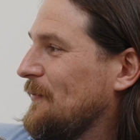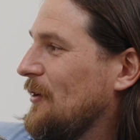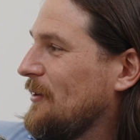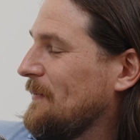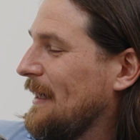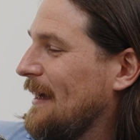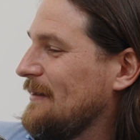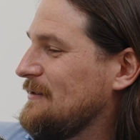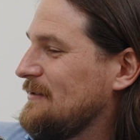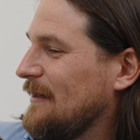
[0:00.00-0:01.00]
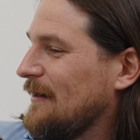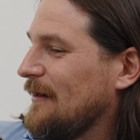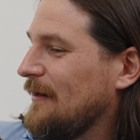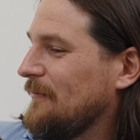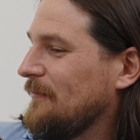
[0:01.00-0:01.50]
Welcome, guys.
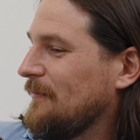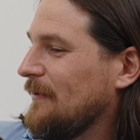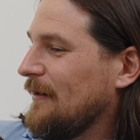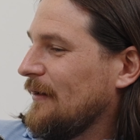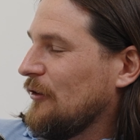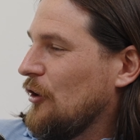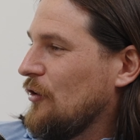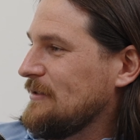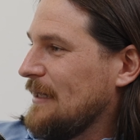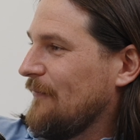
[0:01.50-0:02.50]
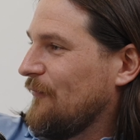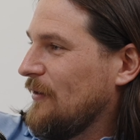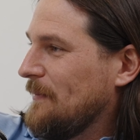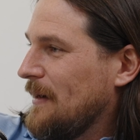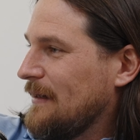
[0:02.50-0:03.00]
Longtime
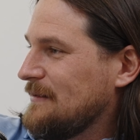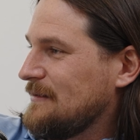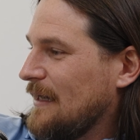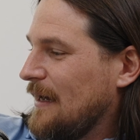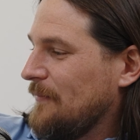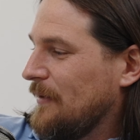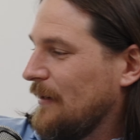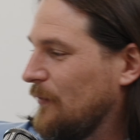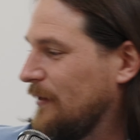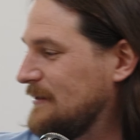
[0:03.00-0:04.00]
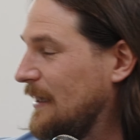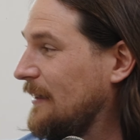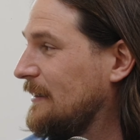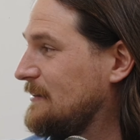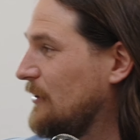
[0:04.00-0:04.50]
friend of mine is Scott, but I'm really excited
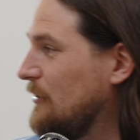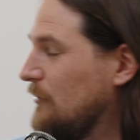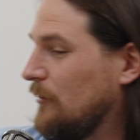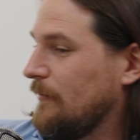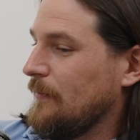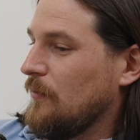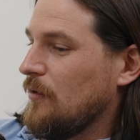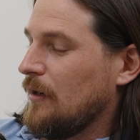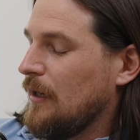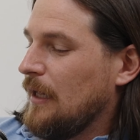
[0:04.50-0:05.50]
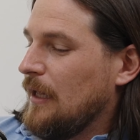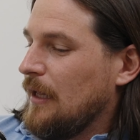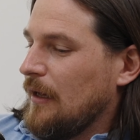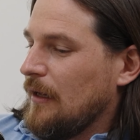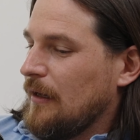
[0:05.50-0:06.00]
to get to know you a little bit more.
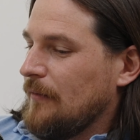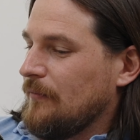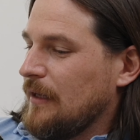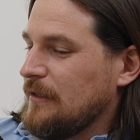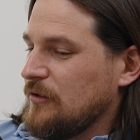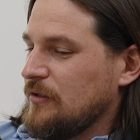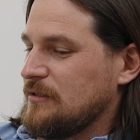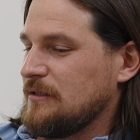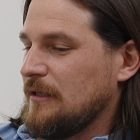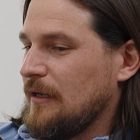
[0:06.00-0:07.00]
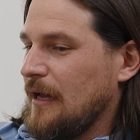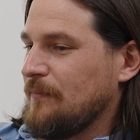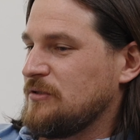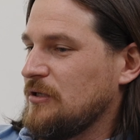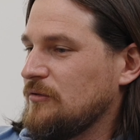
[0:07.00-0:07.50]
And so this is the
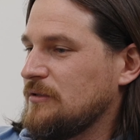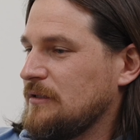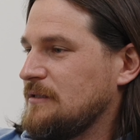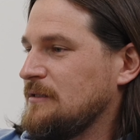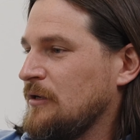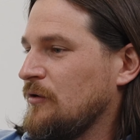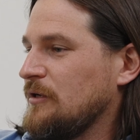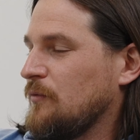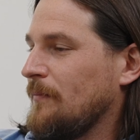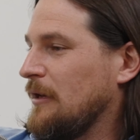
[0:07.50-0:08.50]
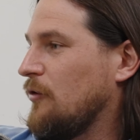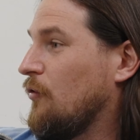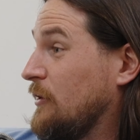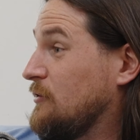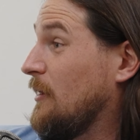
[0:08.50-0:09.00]
episodes in the series where me and
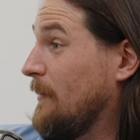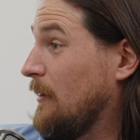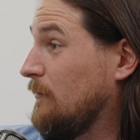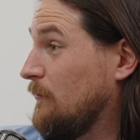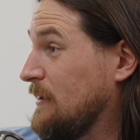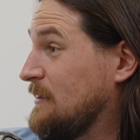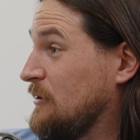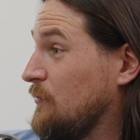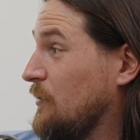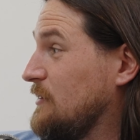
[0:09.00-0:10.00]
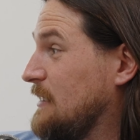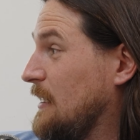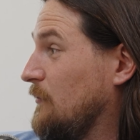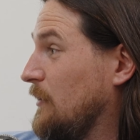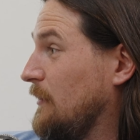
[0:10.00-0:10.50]
Courtney talk about residential real
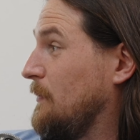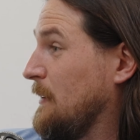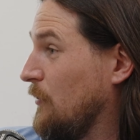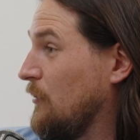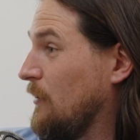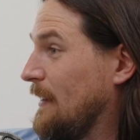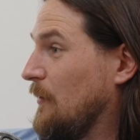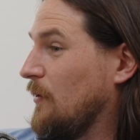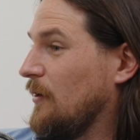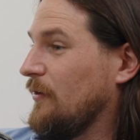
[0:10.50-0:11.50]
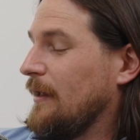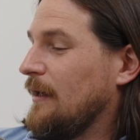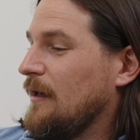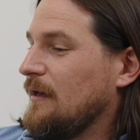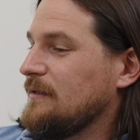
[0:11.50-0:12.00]
estate with people who are in that world.
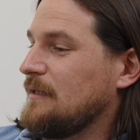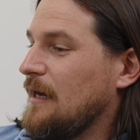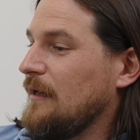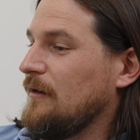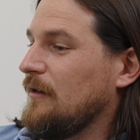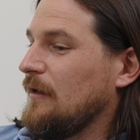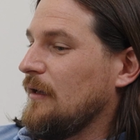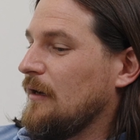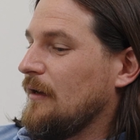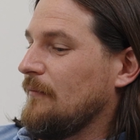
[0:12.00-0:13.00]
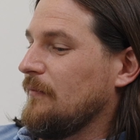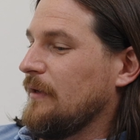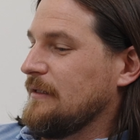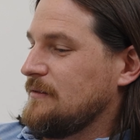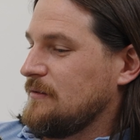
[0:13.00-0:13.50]
Scott,
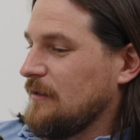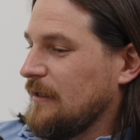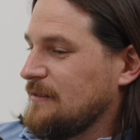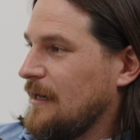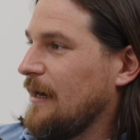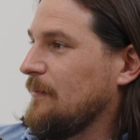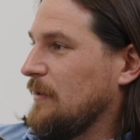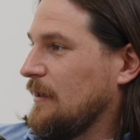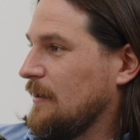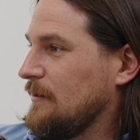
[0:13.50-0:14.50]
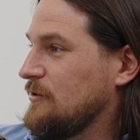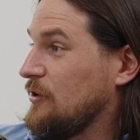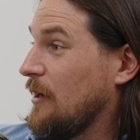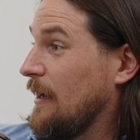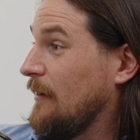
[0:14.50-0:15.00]
it's exciting because
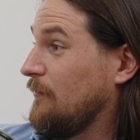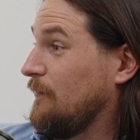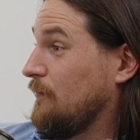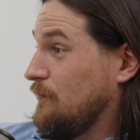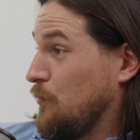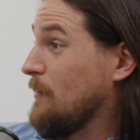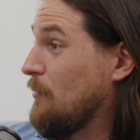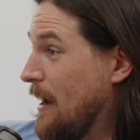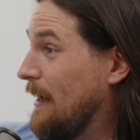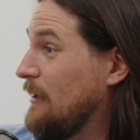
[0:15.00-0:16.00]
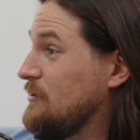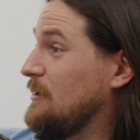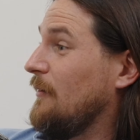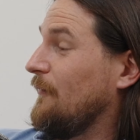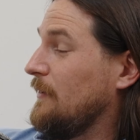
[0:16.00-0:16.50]
you're kind of rebranding
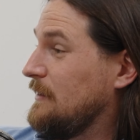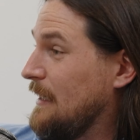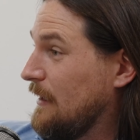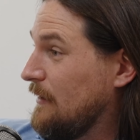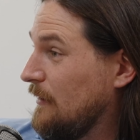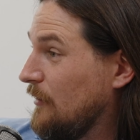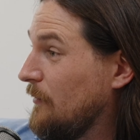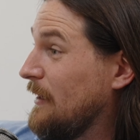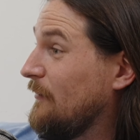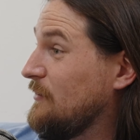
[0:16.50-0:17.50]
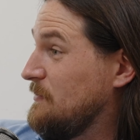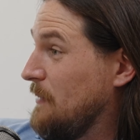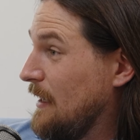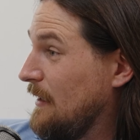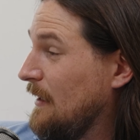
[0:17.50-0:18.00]
yourself and taking a little bit of a
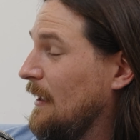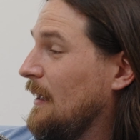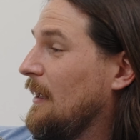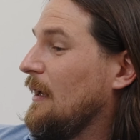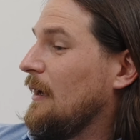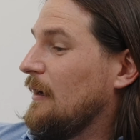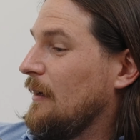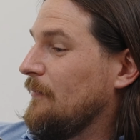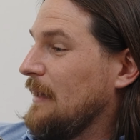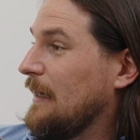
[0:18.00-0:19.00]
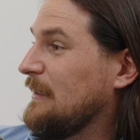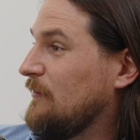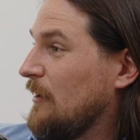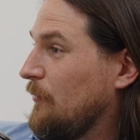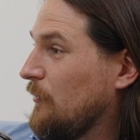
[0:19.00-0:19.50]
spin, not
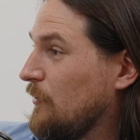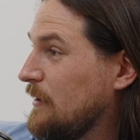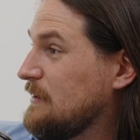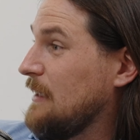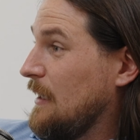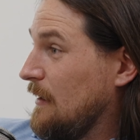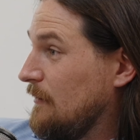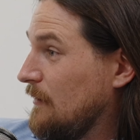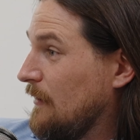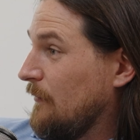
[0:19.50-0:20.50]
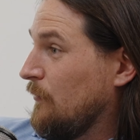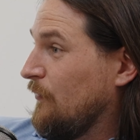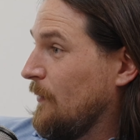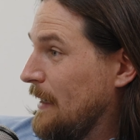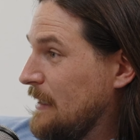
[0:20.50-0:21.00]
giving up on real estate
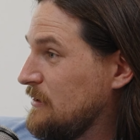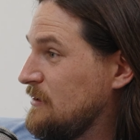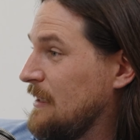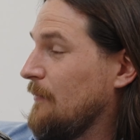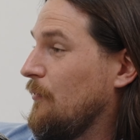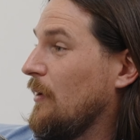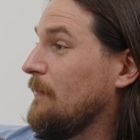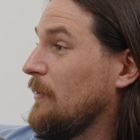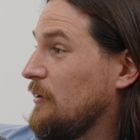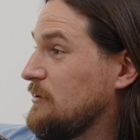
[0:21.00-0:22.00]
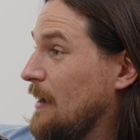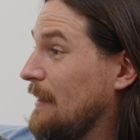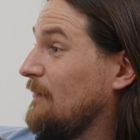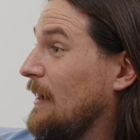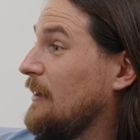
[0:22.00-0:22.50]
from an agent standpoint, but also
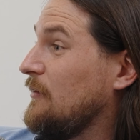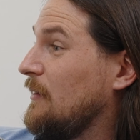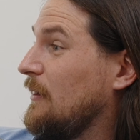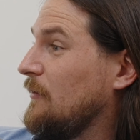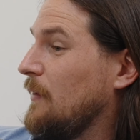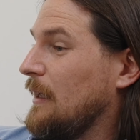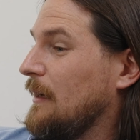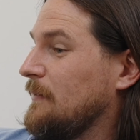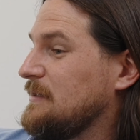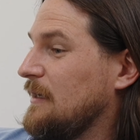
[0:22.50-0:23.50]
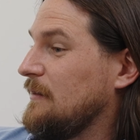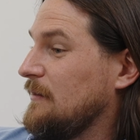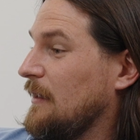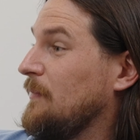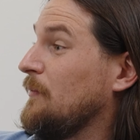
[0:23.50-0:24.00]
adding value in another way. And I'm excited
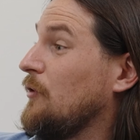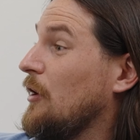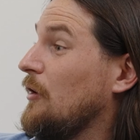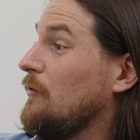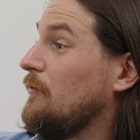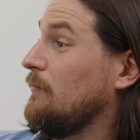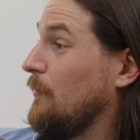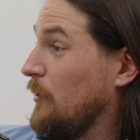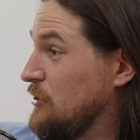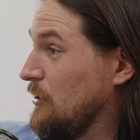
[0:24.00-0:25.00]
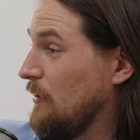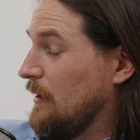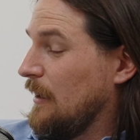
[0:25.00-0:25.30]
to let people know what you're doing.